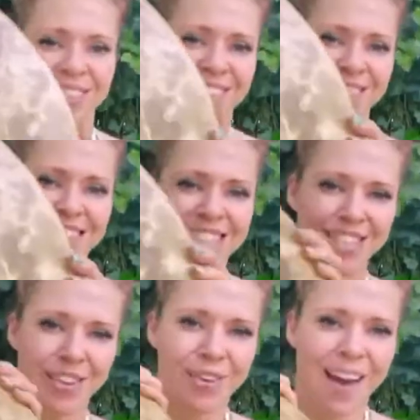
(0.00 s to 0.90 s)
She's
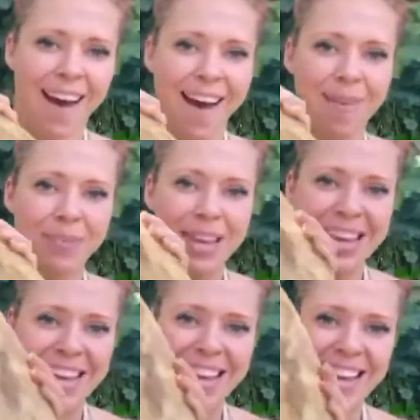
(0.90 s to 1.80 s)
so
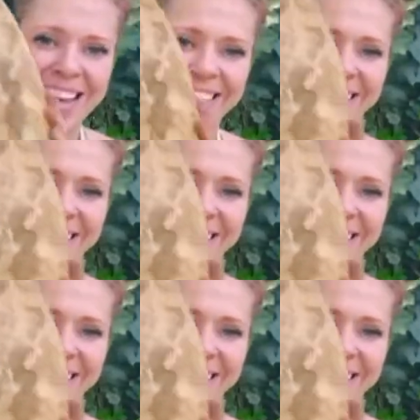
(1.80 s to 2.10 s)
happy.